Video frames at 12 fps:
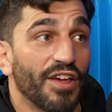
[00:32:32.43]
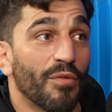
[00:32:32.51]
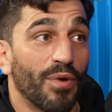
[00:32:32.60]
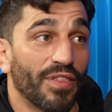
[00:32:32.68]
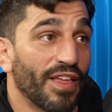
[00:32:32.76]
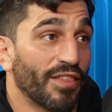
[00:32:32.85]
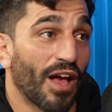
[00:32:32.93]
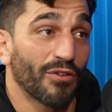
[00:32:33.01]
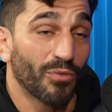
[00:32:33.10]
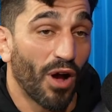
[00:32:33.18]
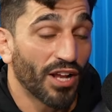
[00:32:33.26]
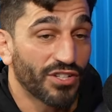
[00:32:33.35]
but then I was
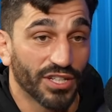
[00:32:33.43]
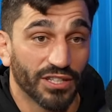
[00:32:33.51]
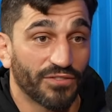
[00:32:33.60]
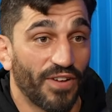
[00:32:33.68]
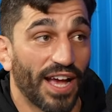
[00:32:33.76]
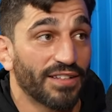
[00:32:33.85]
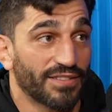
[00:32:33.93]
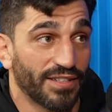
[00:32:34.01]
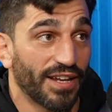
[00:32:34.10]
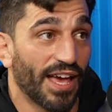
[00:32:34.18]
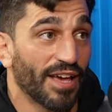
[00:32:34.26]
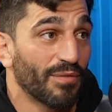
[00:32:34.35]
watching his fights
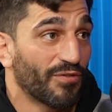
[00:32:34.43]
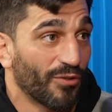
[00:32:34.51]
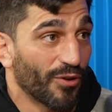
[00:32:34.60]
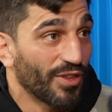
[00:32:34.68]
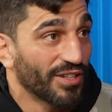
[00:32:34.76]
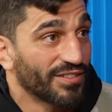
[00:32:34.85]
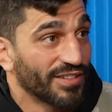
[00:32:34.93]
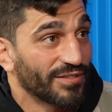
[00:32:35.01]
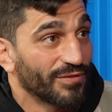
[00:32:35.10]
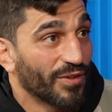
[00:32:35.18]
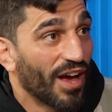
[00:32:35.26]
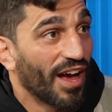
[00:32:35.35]
today before this,
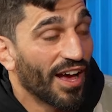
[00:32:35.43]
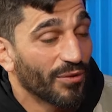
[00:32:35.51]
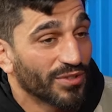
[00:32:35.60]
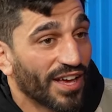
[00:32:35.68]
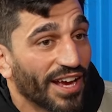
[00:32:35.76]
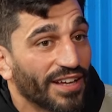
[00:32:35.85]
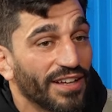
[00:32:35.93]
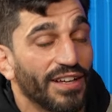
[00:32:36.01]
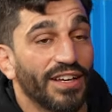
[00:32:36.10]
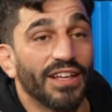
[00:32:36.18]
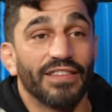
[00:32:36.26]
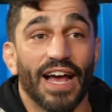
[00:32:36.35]
and I was like,
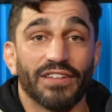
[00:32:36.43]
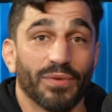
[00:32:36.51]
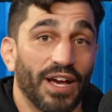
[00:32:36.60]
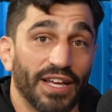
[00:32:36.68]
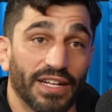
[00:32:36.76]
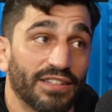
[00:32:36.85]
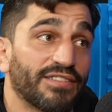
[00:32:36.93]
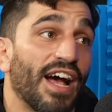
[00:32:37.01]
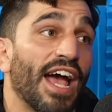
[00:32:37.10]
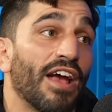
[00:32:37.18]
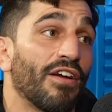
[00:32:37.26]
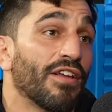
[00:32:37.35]
that's why he gets tired.